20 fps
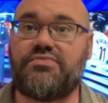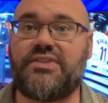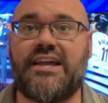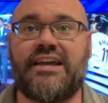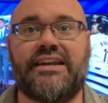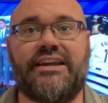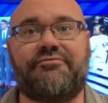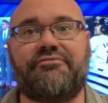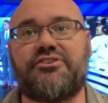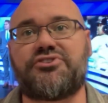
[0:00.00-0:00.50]

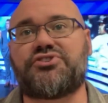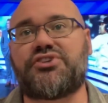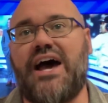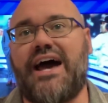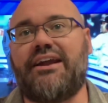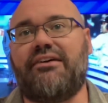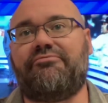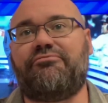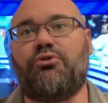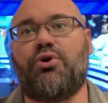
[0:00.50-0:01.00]
And if you
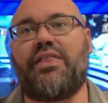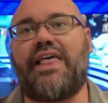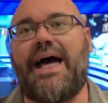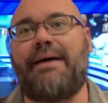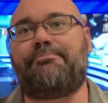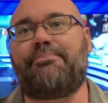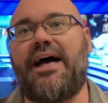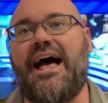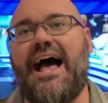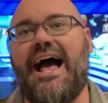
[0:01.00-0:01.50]
sign up for
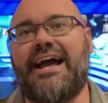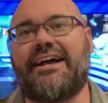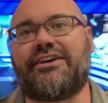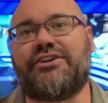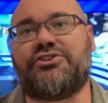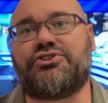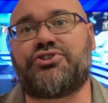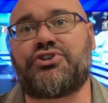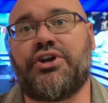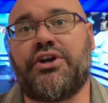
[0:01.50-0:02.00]
that
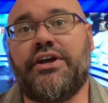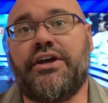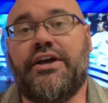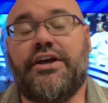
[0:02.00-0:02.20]
package,